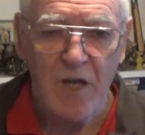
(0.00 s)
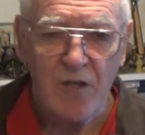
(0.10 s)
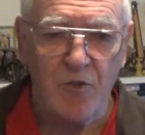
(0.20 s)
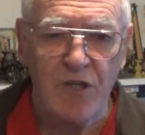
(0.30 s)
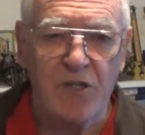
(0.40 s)

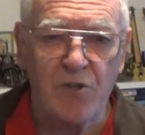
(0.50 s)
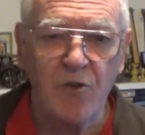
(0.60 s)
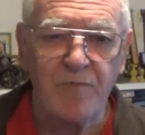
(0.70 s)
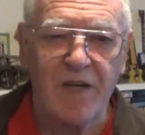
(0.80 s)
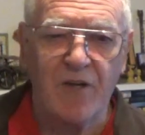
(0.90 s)
So in
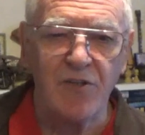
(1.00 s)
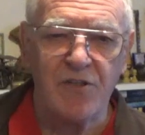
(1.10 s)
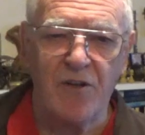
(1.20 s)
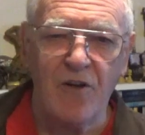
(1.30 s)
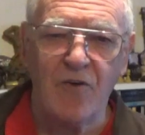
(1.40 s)
short, because
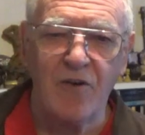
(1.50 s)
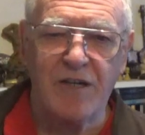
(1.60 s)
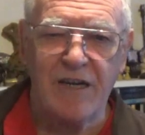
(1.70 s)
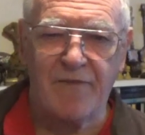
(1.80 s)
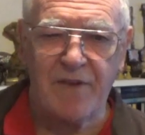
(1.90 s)
the
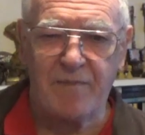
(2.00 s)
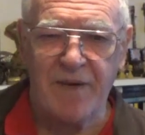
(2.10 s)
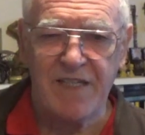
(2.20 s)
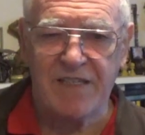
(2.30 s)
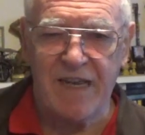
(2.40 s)
logographic
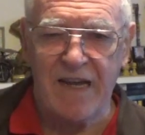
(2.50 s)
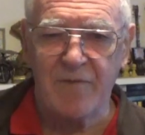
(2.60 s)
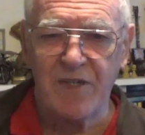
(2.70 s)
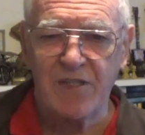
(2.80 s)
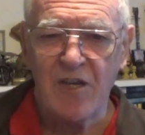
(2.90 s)
based
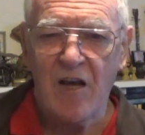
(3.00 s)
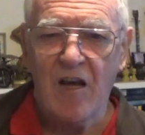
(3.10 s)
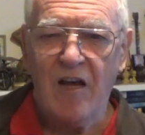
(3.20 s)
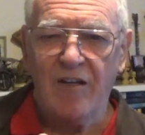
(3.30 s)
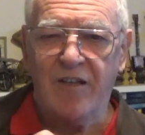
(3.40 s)
language
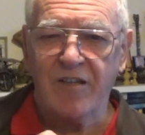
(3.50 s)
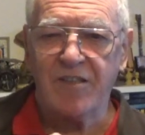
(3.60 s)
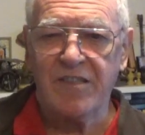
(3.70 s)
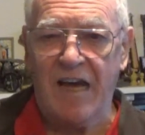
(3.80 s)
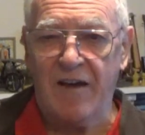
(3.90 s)

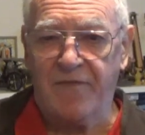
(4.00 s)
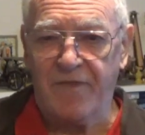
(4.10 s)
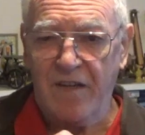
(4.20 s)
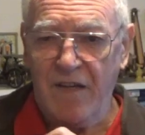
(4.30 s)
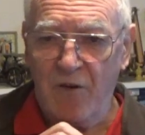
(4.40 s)
doesn't have
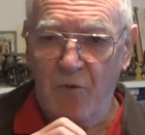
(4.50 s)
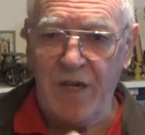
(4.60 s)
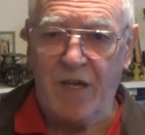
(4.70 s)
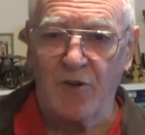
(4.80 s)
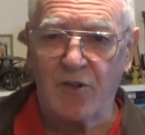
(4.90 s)

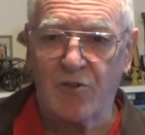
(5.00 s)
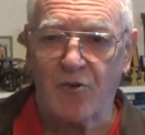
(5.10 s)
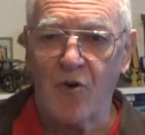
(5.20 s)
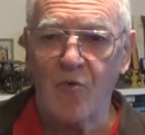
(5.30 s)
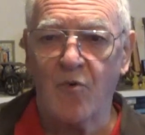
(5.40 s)
weak or
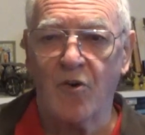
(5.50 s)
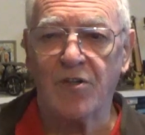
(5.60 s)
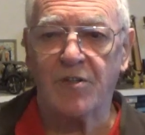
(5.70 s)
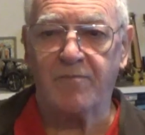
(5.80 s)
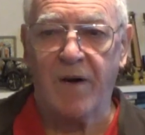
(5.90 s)
strong
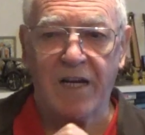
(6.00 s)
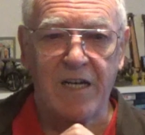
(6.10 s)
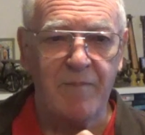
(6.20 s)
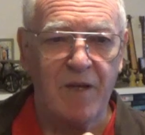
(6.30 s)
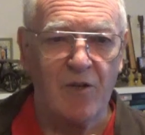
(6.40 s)
words,
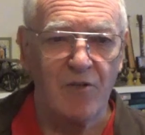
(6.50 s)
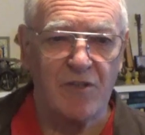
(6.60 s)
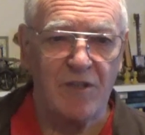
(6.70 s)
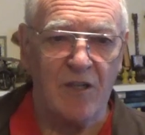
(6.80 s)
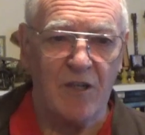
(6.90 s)
partly
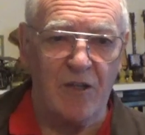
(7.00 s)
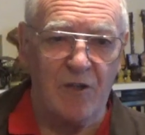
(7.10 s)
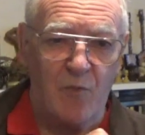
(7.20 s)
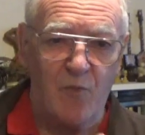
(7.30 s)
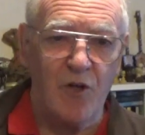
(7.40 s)
because
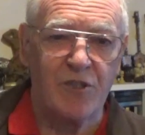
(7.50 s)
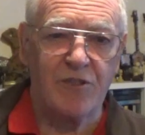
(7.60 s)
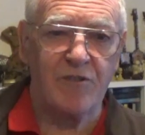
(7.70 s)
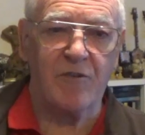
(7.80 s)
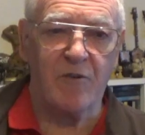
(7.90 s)
the
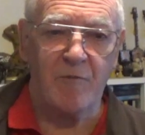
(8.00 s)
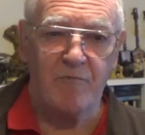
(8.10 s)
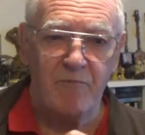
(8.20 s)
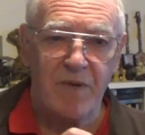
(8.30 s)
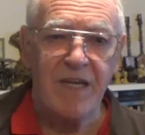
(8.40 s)
word's
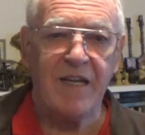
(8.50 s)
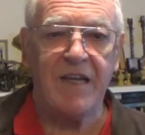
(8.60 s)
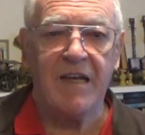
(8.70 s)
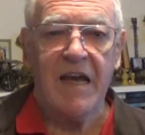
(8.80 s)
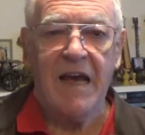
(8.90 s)

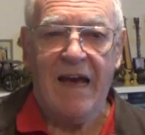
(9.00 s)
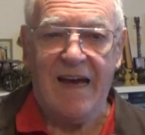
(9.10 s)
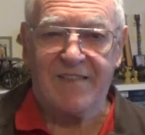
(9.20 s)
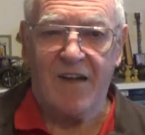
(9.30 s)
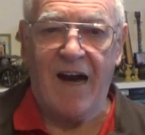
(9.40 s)
meaning
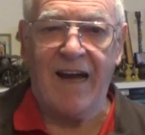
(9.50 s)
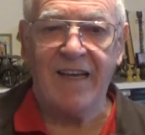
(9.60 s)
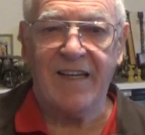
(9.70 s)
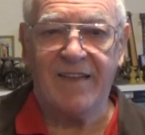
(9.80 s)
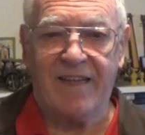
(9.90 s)
has a
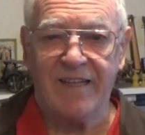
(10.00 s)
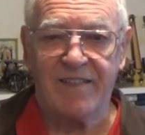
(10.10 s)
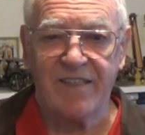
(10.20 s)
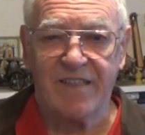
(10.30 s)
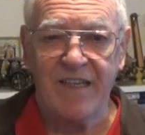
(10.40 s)
high
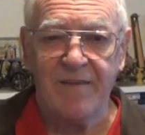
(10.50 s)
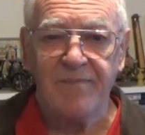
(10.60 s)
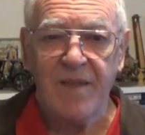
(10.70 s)
intensity,